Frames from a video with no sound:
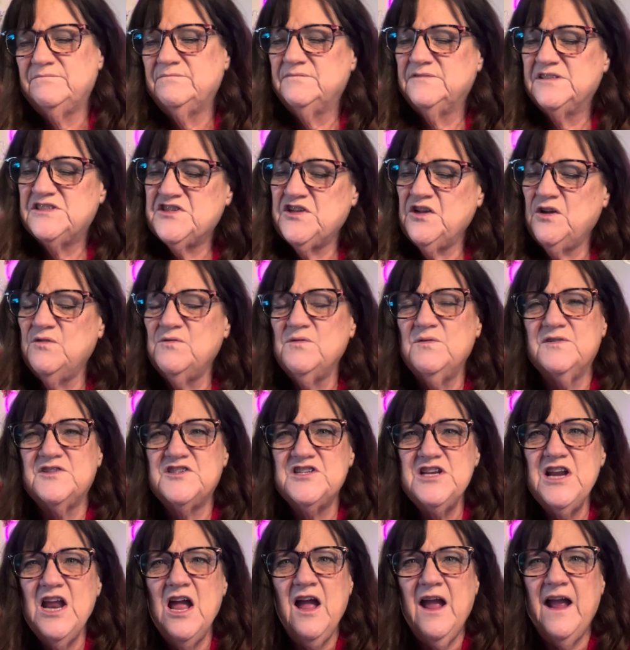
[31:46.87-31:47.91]
So
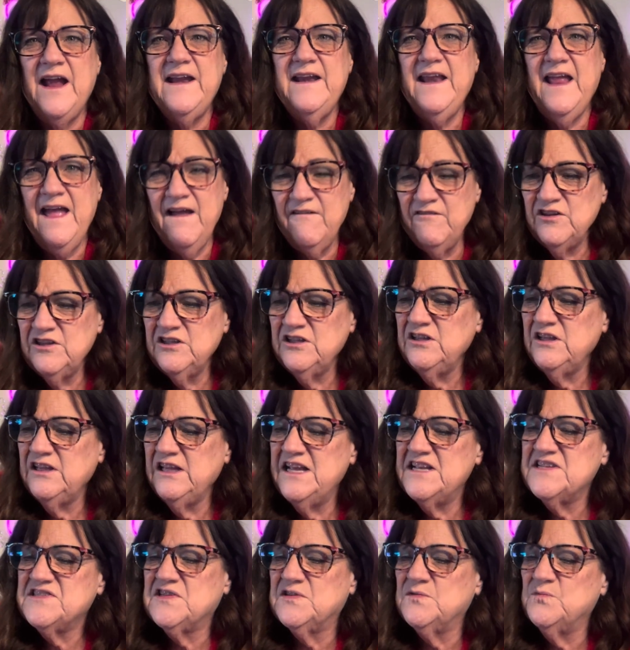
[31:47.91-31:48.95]
tonight, have a little
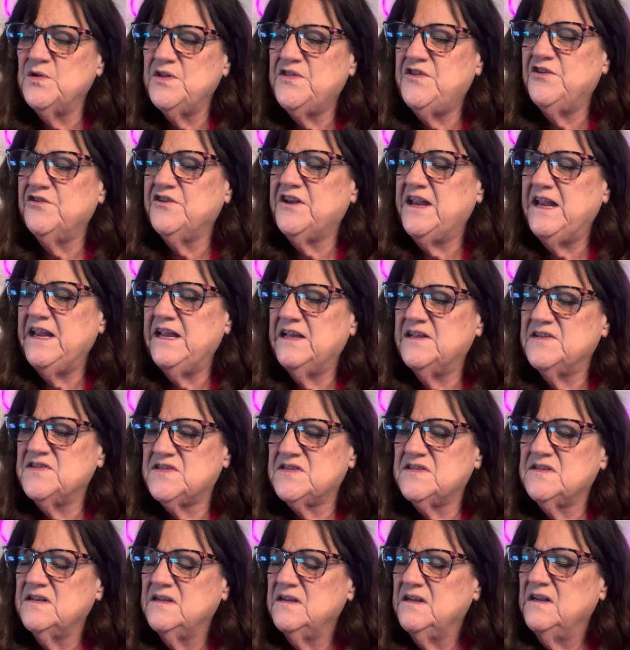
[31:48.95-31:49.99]
lesson with your
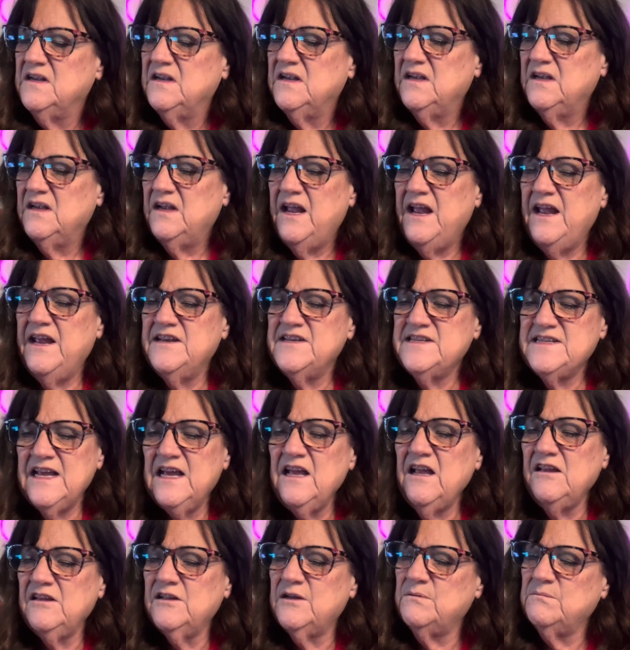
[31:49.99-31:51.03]
kids and
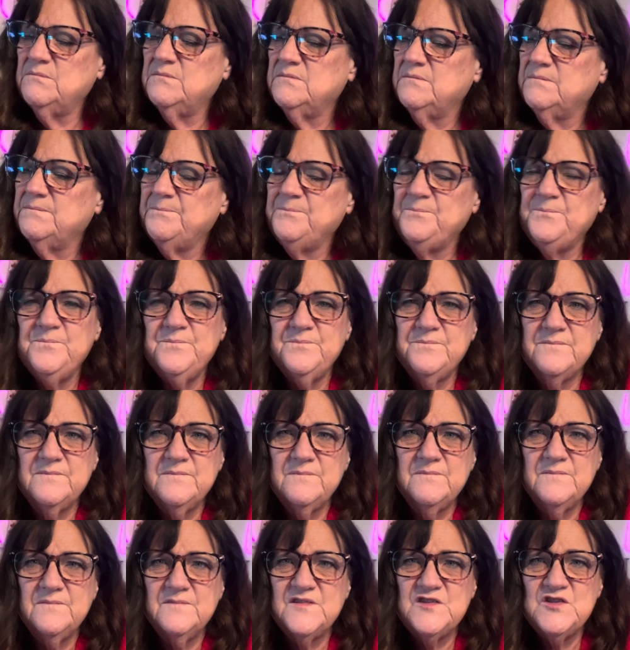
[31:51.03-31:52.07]
tell them,
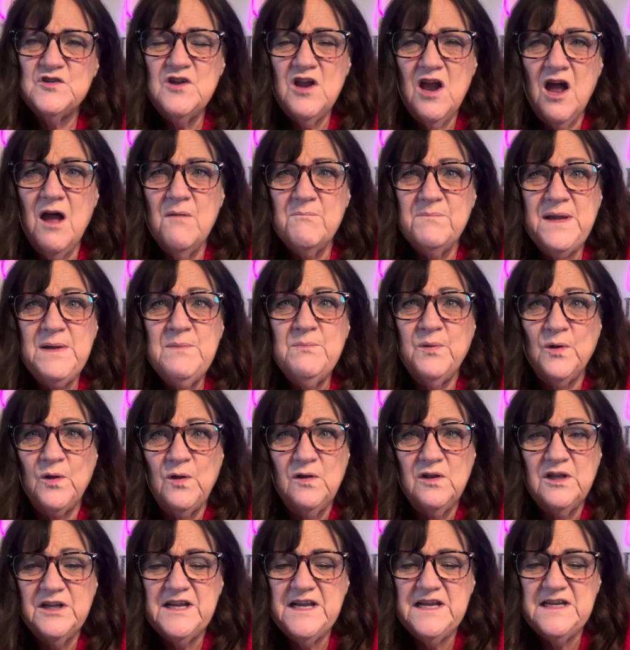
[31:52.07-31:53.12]
do not be
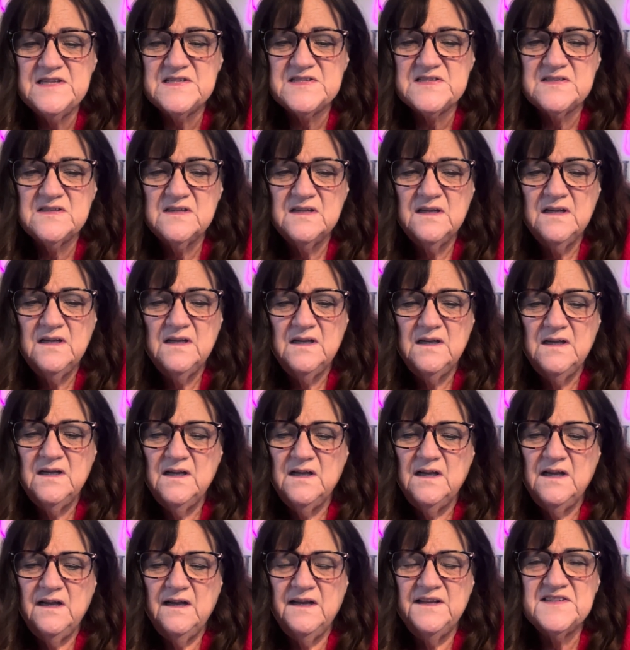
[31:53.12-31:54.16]
bullies.
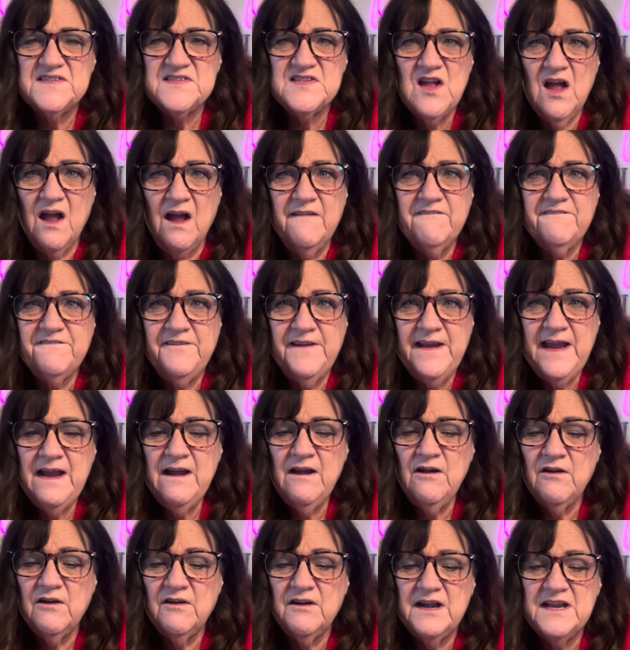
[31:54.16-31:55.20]
It's not
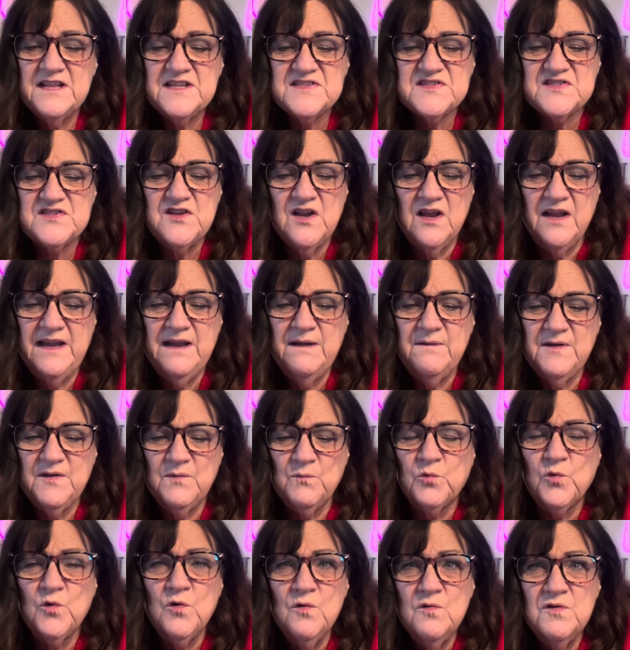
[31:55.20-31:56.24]
fair, and it
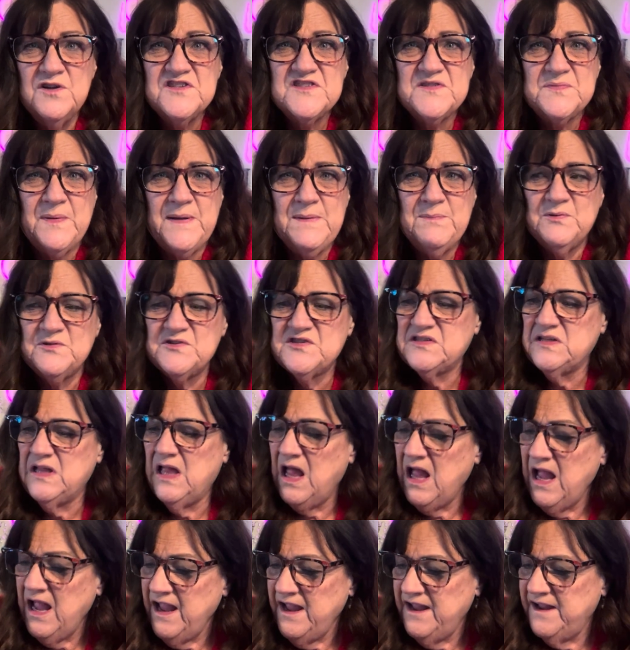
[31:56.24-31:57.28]
ruins people's
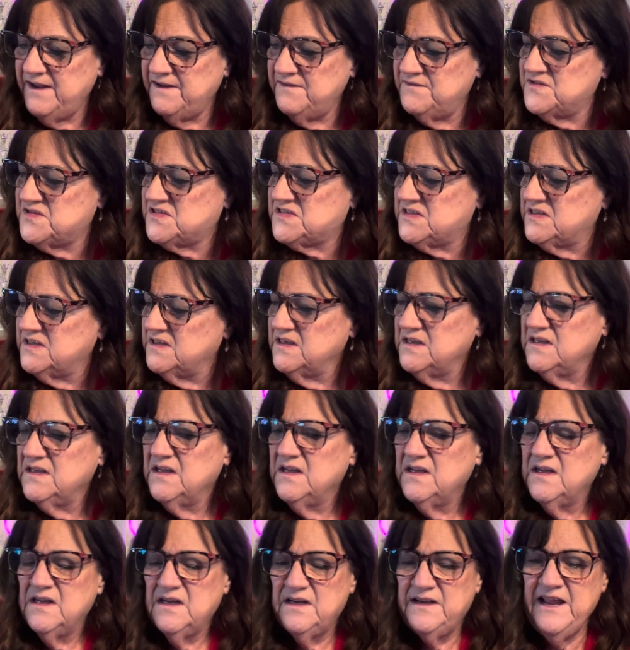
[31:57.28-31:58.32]
lives
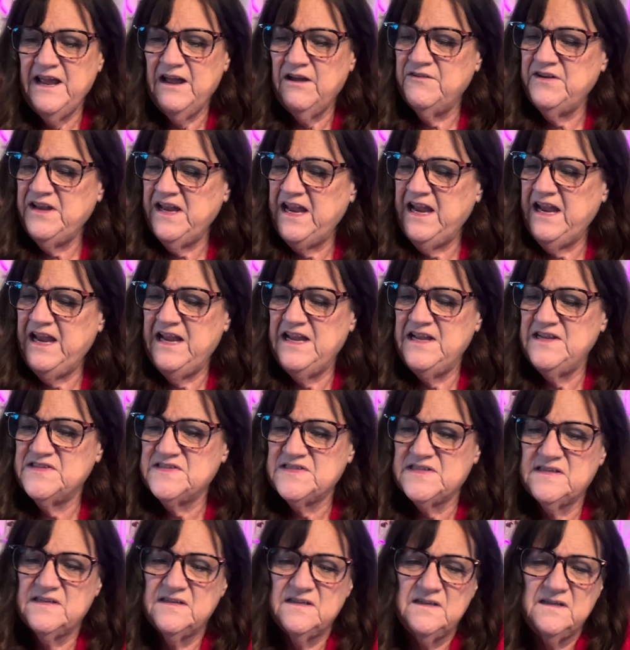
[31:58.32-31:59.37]

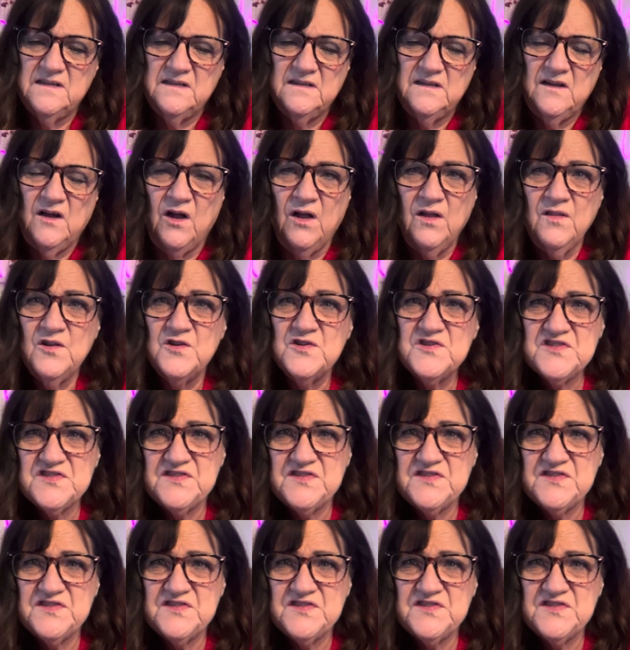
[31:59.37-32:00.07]
nowadays. All those